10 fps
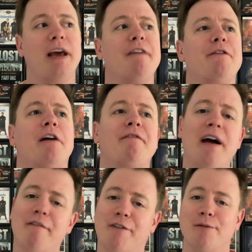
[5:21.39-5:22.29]
If you're a fan
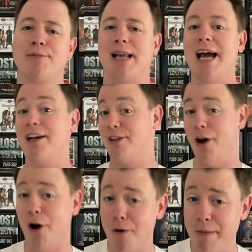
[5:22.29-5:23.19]
of films like The
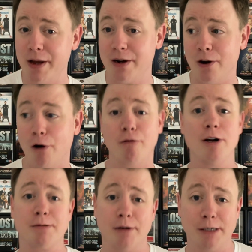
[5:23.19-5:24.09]
Omen or
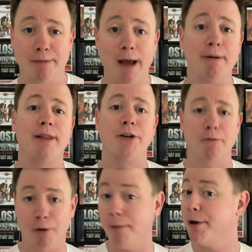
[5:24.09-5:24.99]
Rosemary's Baby, then you're
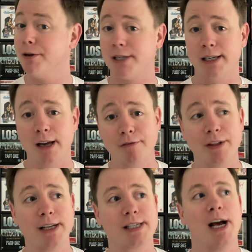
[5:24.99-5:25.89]
probably going to love
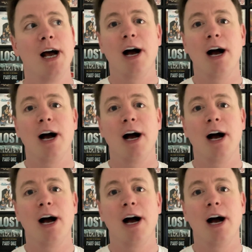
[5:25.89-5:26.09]
this.